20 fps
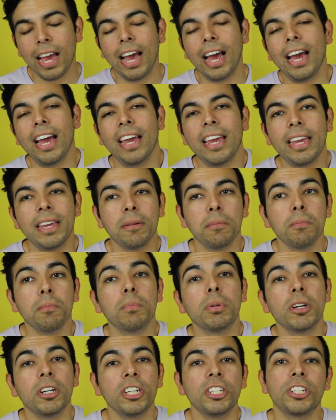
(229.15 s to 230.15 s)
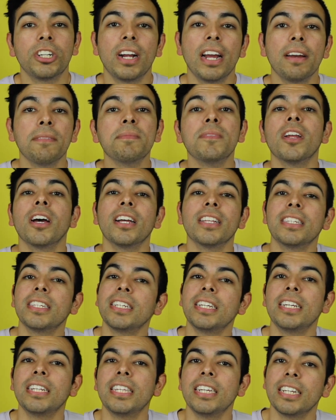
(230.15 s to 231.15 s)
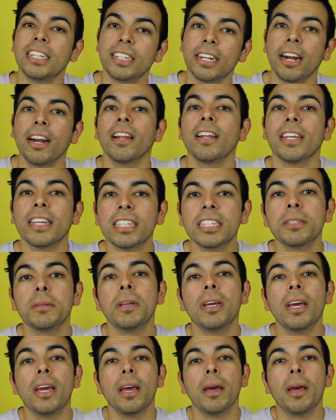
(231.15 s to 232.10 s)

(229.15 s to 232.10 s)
I'm pretty sure I have not seen the entire list,